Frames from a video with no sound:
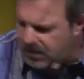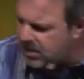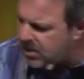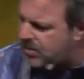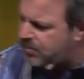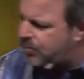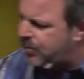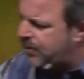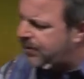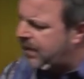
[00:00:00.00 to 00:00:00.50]
you could
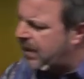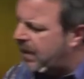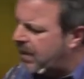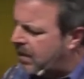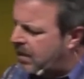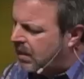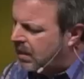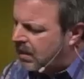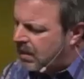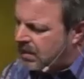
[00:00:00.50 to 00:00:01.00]
just put
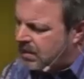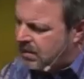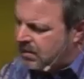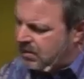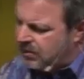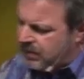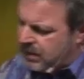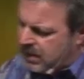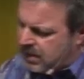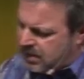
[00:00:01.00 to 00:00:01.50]
that you
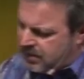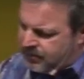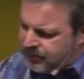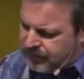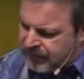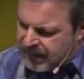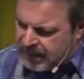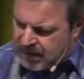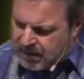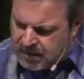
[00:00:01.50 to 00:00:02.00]
know in
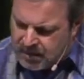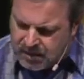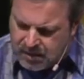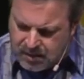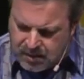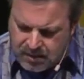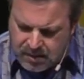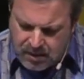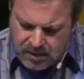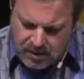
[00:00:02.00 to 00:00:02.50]

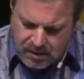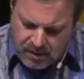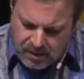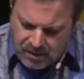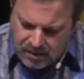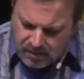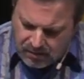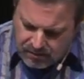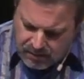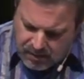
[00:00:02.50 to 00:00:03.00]
in,
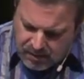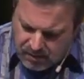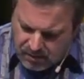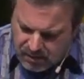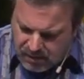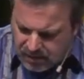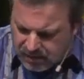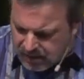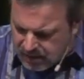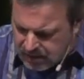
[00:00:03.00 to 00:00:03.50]
in you
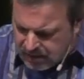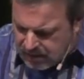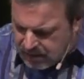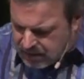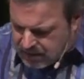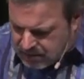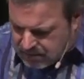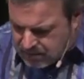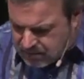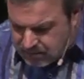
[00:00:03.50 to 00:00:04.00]
know. It,
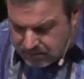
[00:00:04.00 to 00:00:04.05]
it,